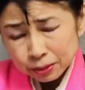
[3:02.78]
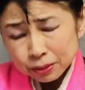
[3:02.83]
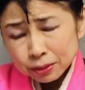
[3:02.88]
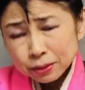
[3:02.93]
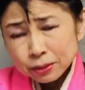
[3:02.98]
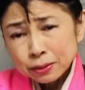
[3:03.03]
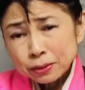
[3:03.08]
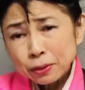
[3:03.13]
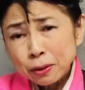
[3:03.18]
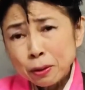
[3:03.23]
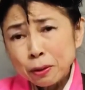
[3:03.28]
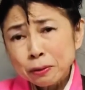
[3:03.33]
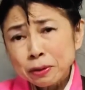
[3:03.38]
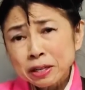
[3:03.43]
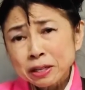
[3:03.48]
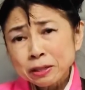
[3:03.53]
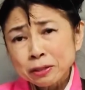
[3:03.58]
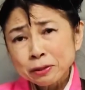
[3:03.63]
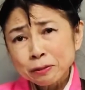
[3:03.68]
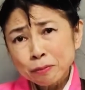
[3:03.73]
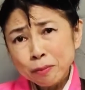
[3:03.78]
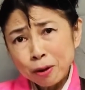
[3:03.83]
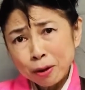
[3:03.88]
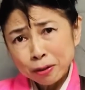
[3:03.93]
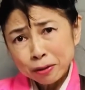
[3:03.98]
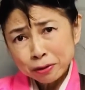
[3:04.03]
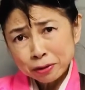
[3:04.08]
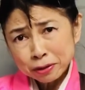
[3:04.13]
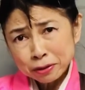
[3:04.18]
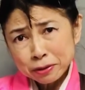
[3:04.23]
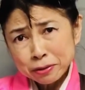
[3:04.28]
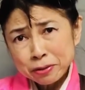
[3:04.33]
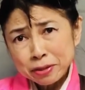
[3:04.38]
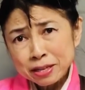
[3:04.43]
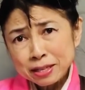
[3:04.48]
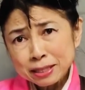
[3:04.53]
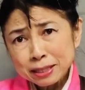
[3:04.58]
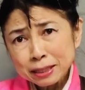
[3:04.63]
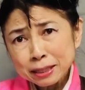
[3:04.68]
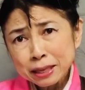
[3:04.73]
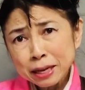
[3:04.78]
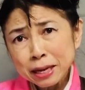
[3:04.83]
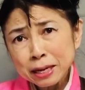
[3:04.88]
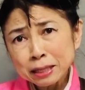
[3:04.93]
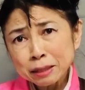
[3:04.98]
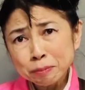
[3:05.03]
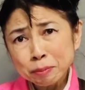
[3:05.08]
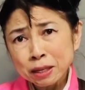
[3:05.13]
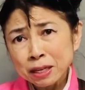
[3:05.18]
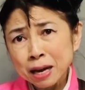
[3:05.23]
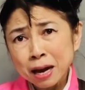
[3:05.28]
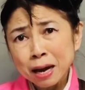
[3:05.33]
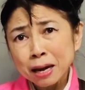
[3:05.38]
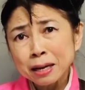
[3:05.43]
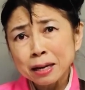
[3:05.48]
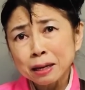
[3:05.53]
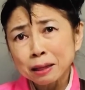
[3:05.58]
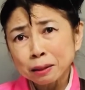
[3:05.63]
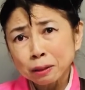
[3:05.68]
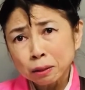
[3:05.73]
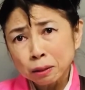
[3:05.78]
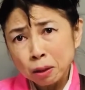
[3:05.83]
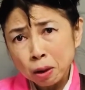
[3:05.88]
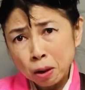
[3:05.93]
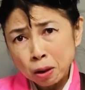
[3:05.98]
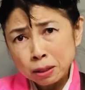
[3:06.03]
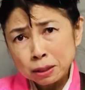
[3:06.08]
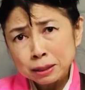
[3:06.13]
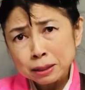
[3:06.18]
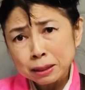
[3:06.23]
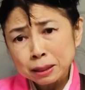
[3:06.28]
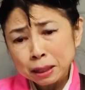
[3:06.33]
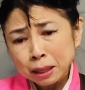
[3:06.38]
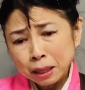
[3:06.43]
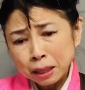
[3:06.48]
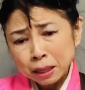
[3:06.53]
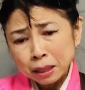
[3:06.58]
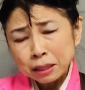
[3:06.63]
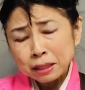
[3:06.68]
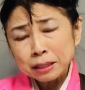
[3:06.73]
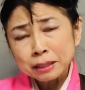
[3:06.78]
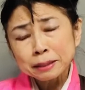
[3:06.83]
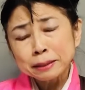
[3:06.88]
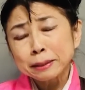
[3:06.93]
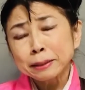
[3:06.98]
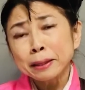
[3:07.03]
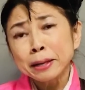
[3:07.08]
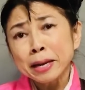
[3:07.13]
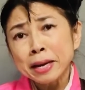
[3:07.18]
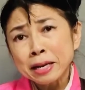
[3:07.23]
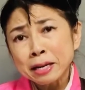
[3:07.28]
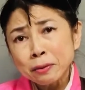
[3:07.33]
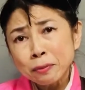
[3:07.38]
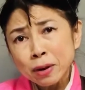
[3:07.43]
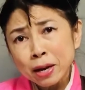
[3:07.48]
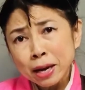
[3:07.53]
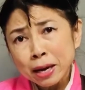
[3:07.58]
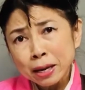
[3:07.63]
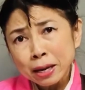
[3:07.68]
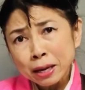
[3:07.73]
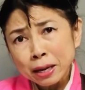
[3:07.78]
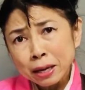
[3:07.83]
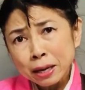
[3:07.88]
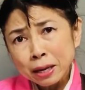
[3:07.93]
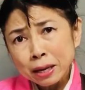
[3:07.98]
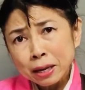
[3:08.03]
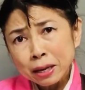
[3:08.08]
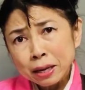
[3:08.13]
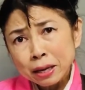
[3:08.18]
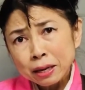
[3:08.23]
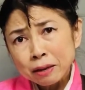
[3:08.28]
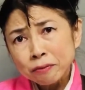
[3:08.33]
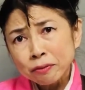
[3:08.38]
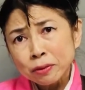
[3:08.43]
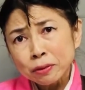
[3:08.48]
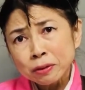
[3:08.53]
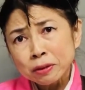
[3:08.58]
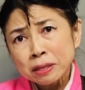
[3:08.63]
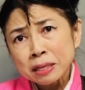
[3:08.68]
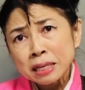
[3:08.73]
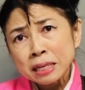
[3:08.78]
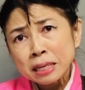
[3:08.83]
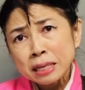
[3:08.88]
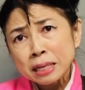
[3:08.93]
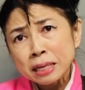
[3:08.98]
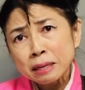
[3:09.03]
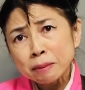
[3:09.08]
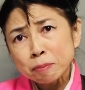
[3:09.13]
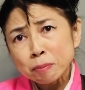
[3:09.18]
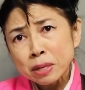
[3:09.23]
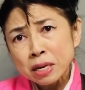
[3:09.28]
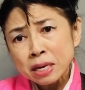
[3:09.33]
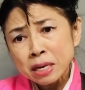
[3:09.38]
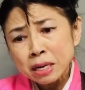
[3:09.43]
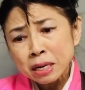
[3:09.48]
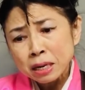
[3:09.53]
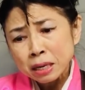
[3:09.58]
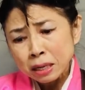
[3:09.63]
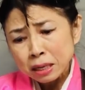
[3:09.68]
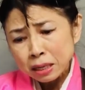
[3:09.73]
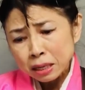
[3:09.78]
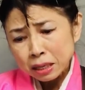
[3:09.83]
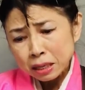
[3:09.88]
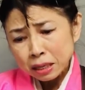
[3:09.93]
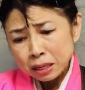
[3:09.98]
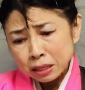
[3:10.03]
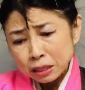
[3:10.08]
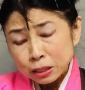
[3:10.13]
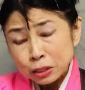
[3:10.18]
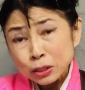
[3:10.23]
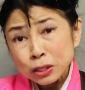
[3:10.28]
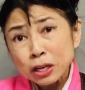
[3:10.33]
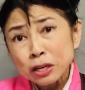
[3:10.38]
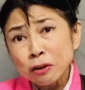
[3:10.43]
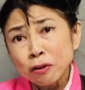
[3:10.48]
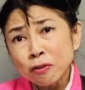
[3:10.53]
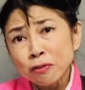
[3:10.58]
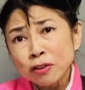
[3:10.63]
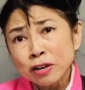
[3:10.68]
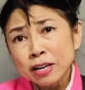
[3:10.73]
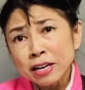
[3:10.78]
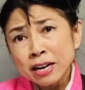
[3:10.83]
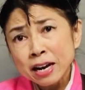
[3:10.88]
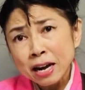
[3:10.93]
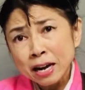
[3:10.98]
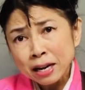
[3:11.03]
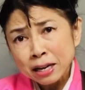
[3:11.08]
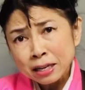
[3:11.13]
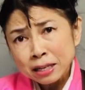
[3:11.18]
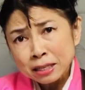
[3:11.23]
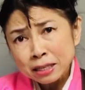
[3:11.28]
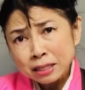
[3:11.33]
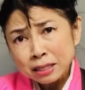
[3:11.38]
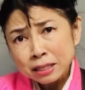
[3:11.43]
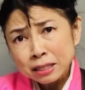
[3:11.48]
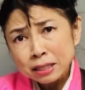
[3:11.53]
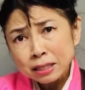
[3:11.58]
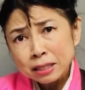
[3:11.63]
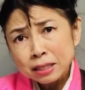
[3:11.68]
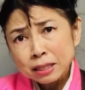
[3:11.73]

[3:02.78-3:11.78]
"Sorry to bother you this late, but I got lost. Is there any way if you could let me stay overnight?"